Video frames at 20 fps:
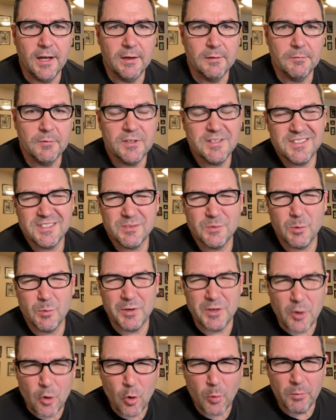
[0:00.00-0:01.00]
This is when we
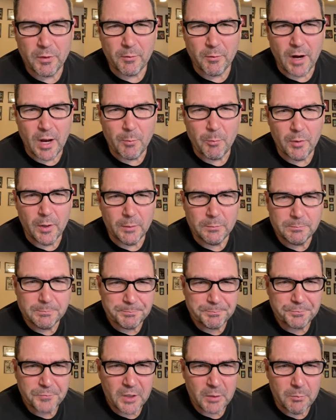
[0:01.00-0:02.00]
normally wrap up,
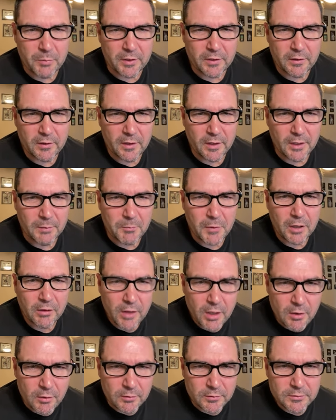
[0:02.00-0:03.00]
but
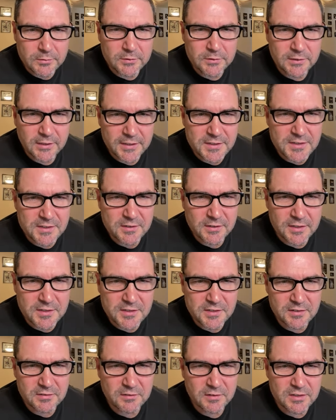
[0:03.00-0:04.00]
hello. Let's
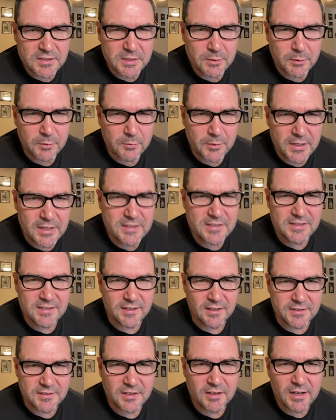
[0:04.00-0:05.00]
see what Reed
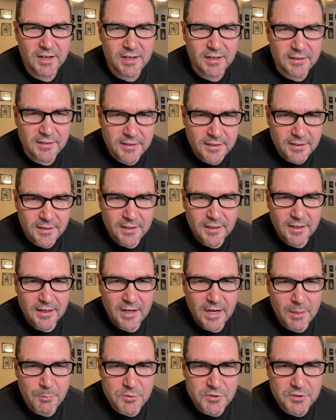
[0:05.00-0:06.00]
says. Hi,
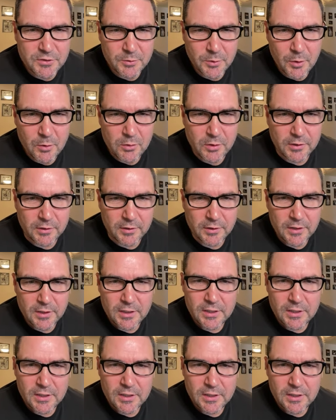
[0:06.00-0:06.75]
I'm a scroller.